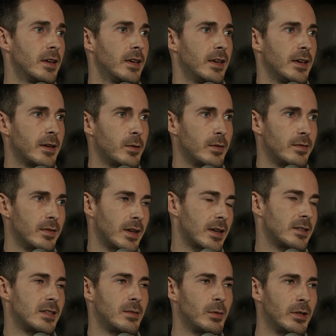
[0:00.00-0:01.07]
It can
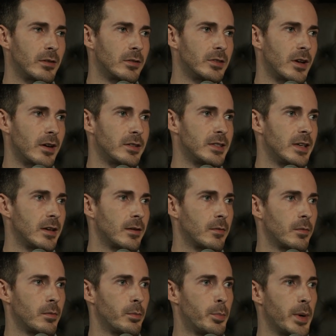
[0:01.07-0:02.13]
seem a little daunting,
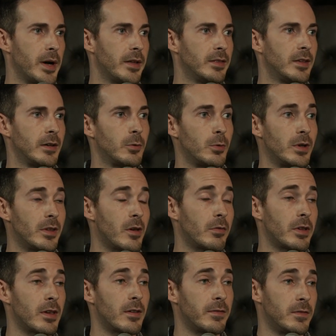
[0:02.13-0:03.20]
but there are really
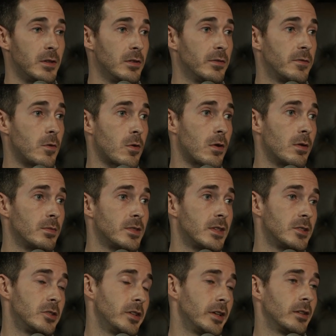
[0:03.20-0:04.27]
only a few forms
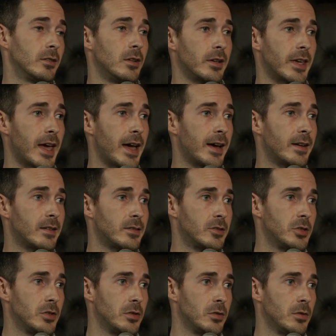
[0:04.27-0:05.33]
that you need to look at
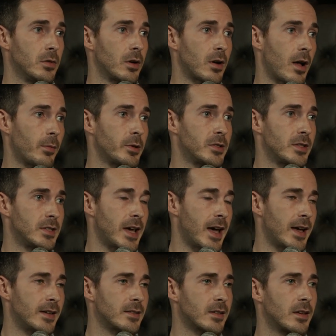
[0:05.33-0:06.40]
to accomplish the
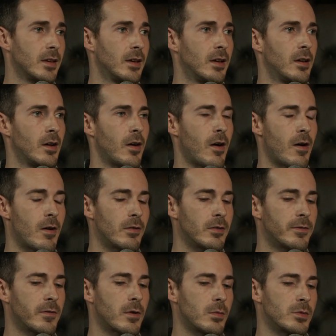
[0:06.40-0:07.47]
task. All the
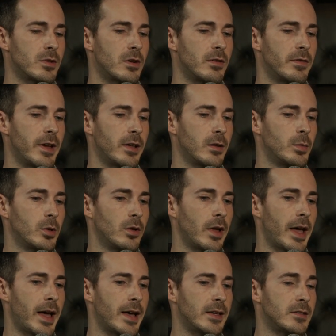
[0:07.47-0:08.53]
forms are available
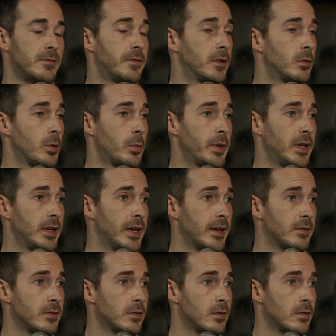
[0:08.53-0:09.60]
as fillable
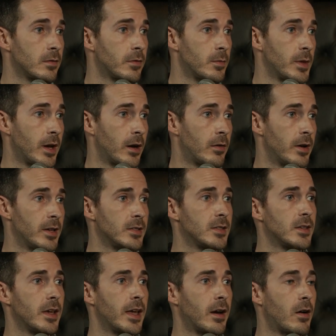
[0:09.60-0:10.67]
PDFs from the IRS,
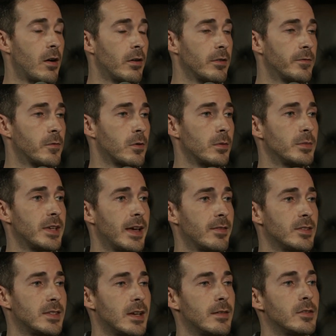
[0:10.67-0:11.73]
and all the forms have a
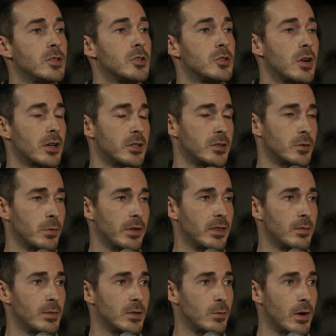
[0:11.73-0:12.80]
set of instructions with
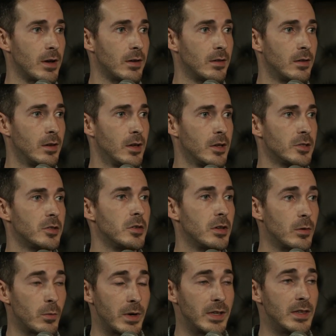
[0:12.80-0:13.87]
them as well. So you
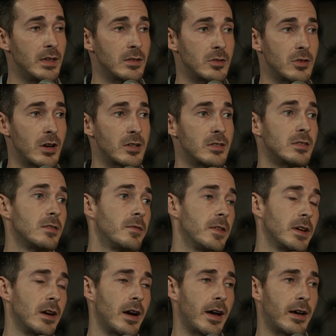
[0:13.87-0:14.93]
can read the instructions and
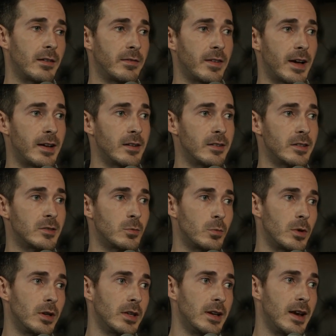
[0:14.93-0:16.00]
figure out how to file. It's
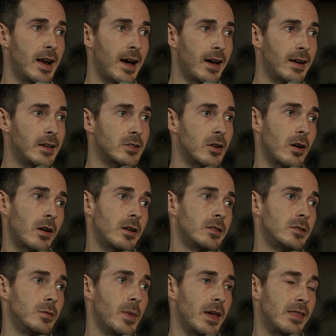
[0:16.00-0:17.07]
really not as hard as
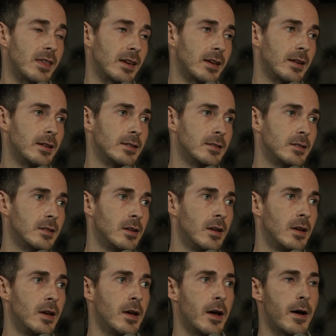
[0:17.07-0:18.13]
you may think it is.
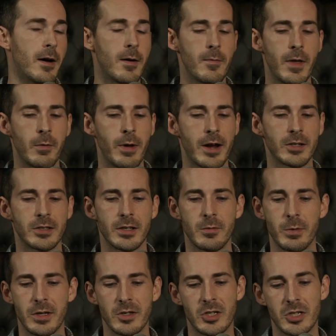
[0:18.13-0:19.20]
And we
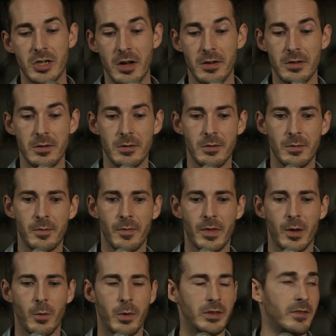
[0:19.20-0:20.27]
can show you
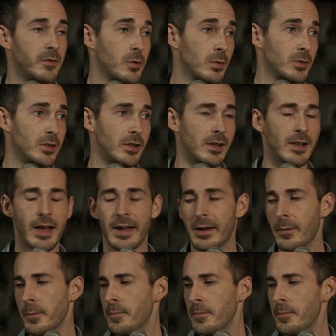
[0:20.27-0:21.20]
what the forms look like.